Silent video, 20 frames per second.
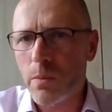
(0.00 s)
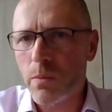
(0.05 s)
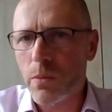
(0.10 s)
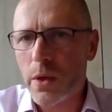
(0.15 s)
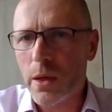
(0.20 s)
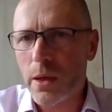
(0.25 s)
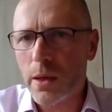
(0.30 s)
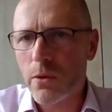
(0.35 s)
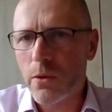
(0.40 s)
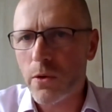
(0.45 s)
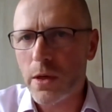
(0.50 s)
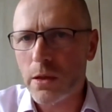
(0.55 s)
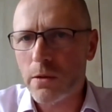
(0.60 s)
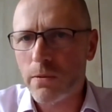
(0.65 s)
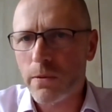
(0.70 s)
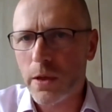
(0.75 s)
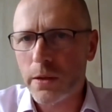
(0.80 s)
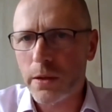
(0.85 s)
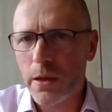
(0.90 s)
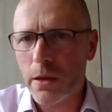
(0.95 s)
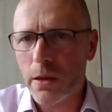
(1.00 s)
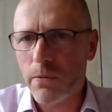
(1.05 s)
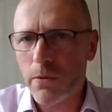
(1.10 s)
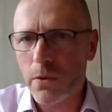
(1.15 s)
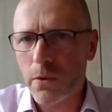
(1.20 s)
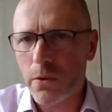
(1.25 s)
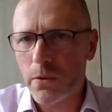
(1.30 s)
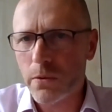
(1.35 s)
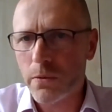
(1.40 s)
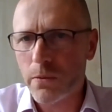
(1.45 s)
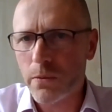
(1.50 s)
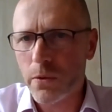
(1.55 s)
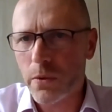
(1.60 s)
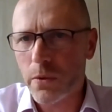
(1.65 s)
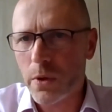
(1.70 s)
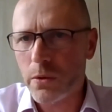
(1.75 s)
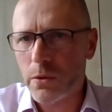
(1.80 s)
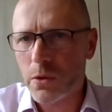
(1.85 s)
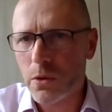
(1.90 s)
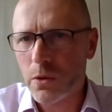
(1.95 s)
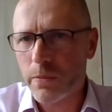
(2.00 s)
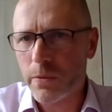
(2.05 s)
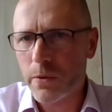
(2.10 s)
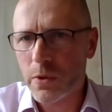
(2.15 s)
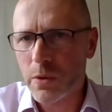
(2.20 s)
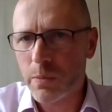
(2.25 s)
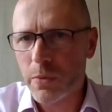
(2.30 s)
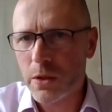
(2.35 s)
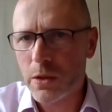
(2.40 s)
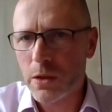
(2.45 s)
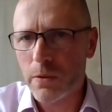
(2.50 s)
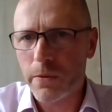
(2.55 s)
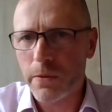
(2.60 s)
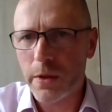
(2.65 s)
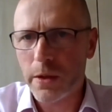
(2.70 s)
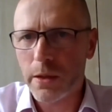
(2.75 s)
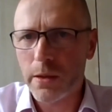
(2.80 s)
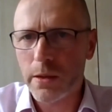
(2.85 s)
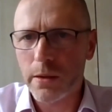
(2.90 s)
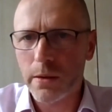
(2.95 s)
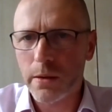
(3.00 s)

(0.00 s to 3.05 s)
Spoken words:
increase funding for specific